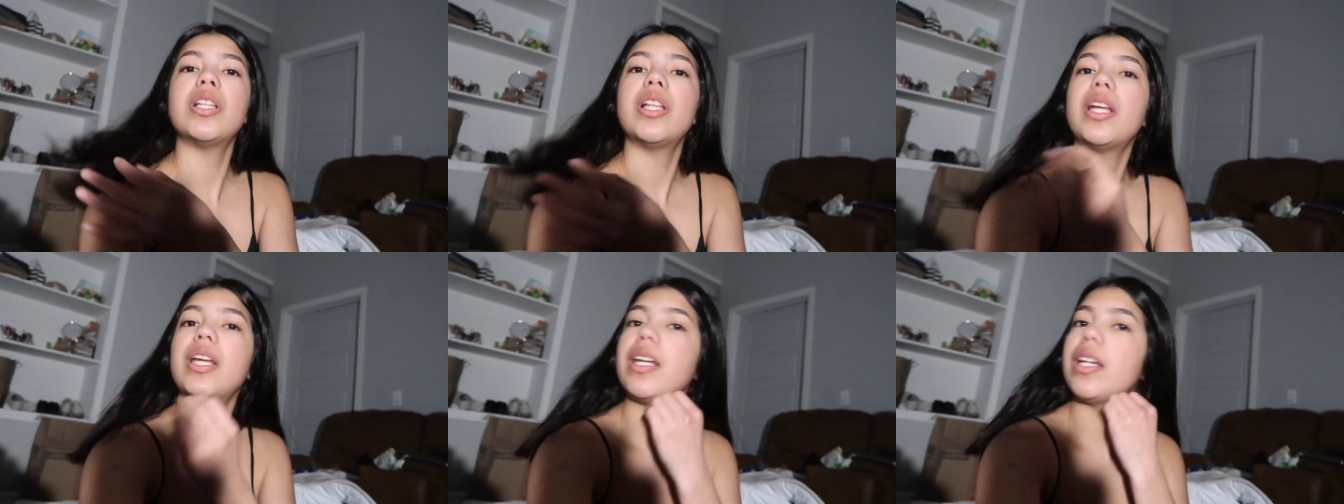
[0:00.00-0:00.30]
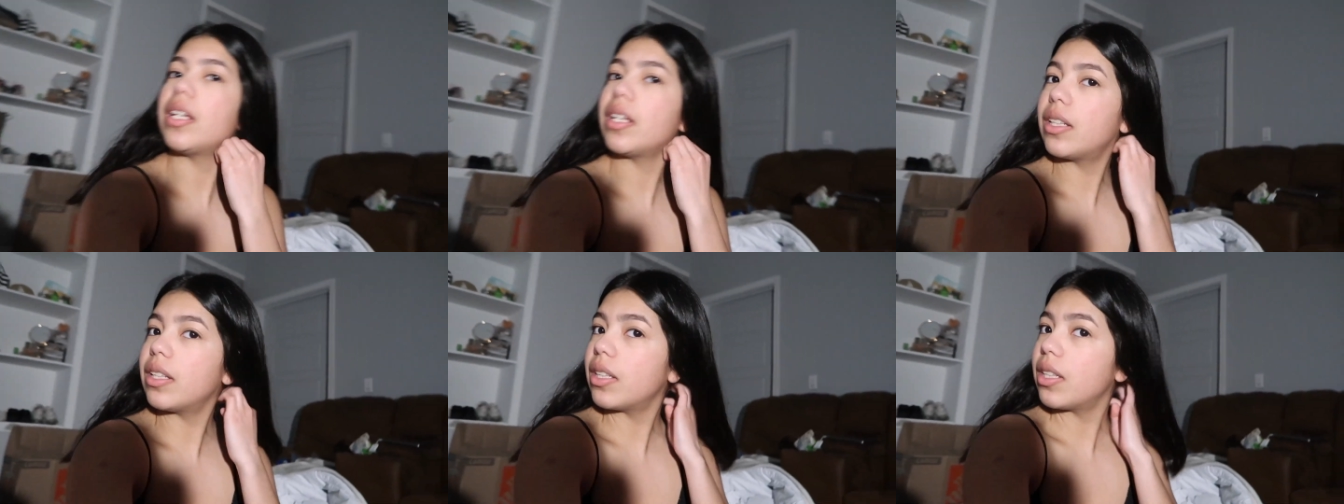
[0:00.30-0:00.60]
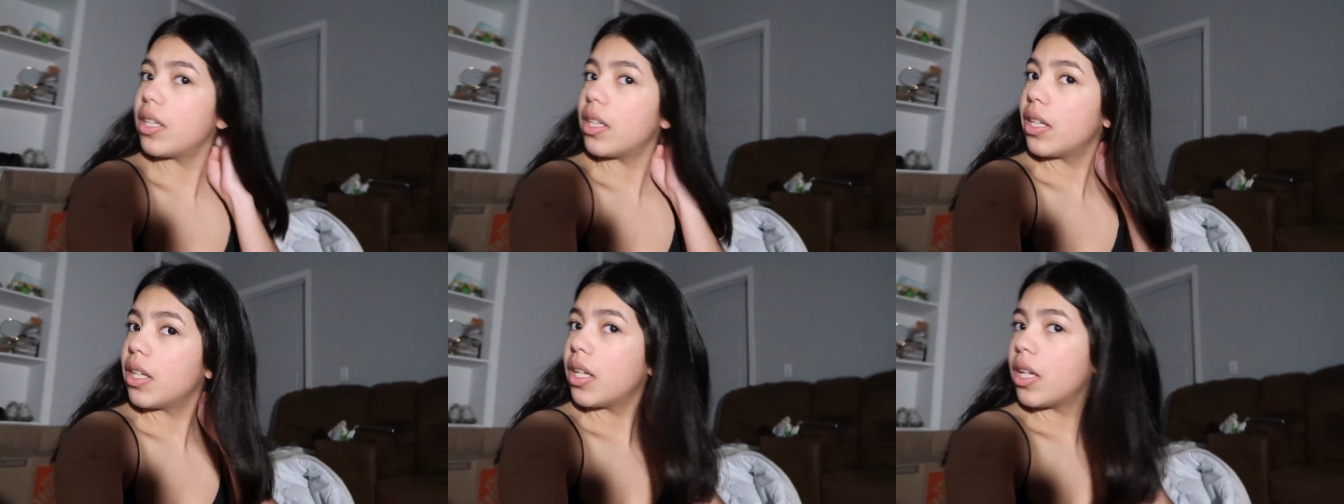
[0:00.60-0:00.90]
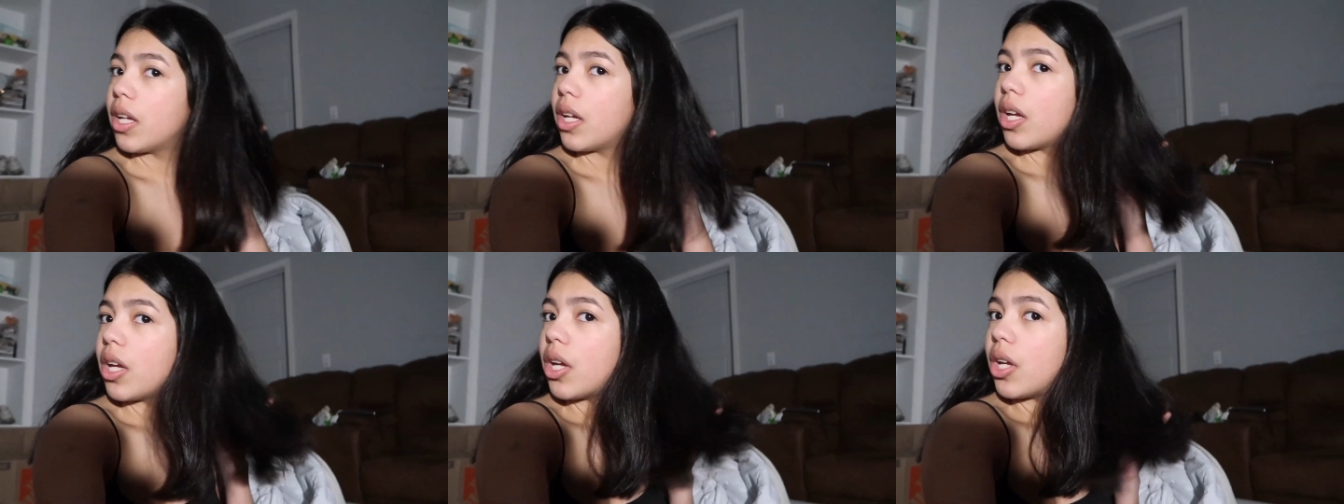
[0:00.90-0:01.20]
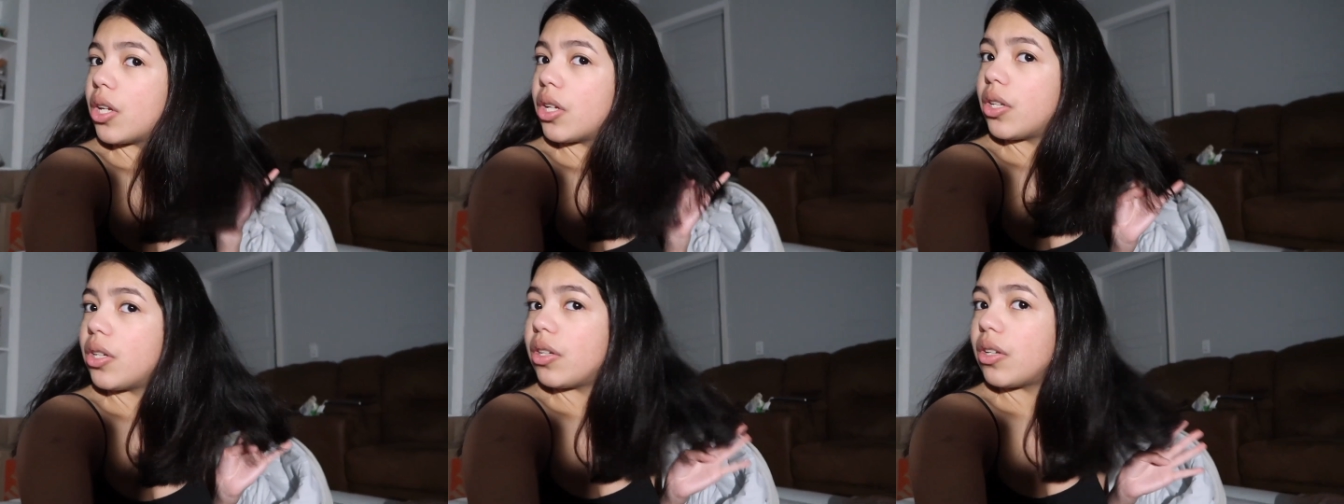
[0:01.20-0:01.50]
like
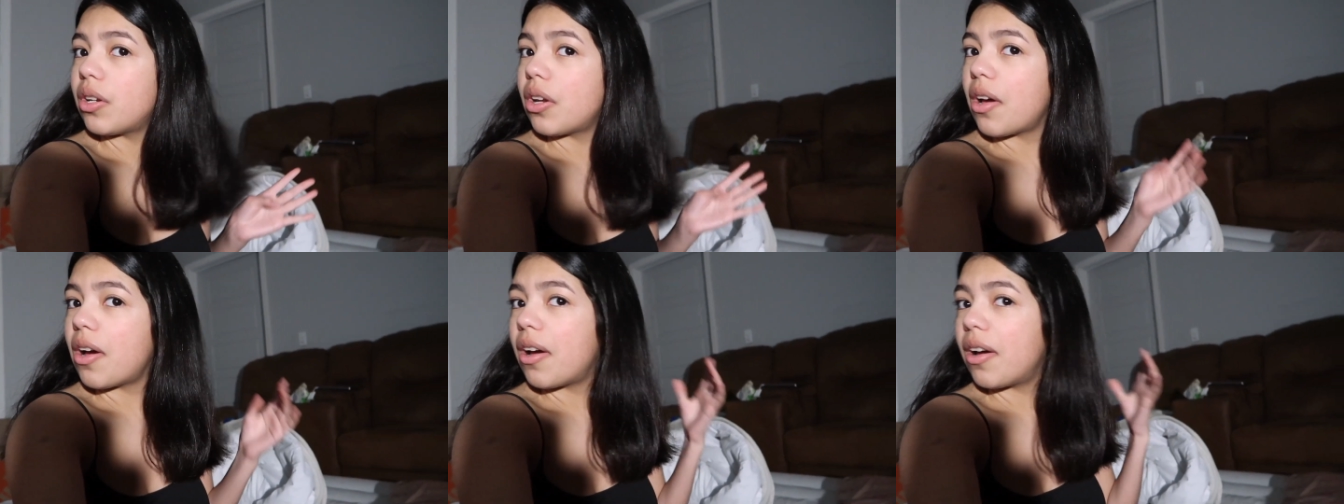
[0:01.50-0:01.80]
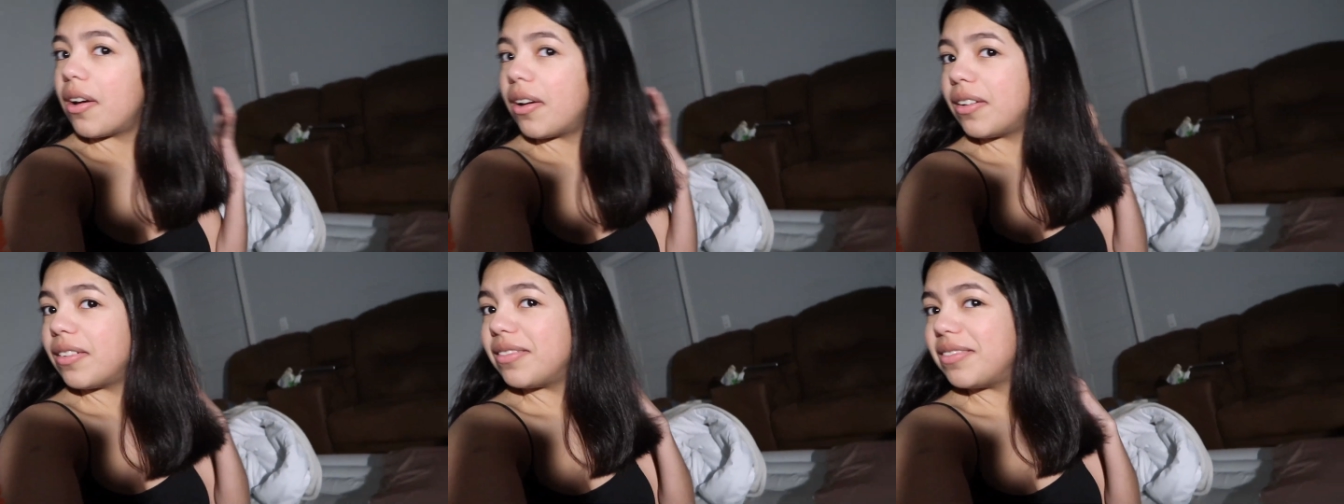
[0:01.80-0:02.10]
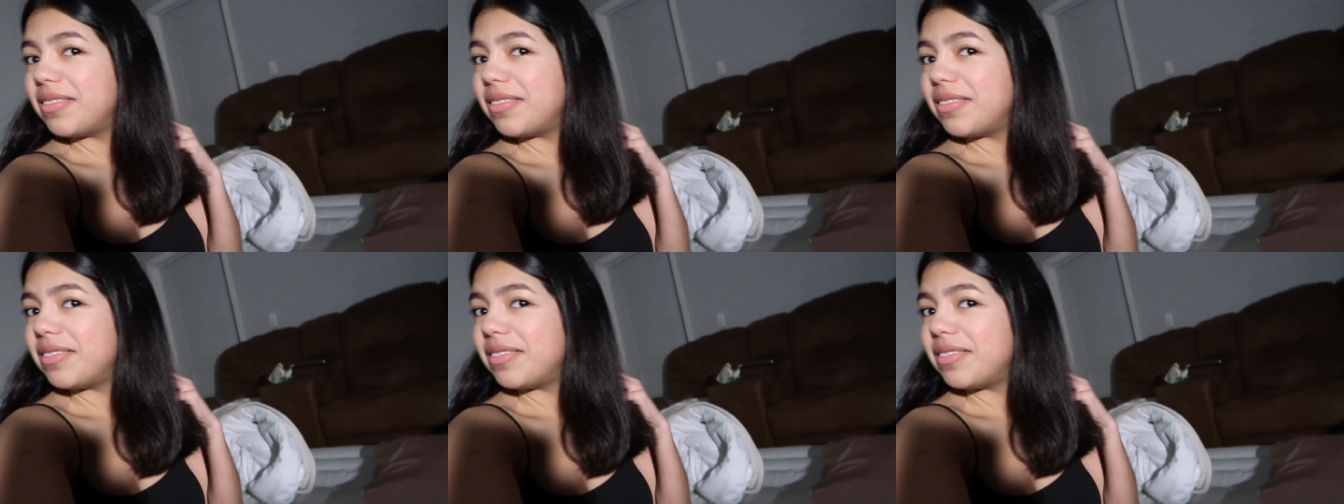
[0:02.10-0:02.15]
not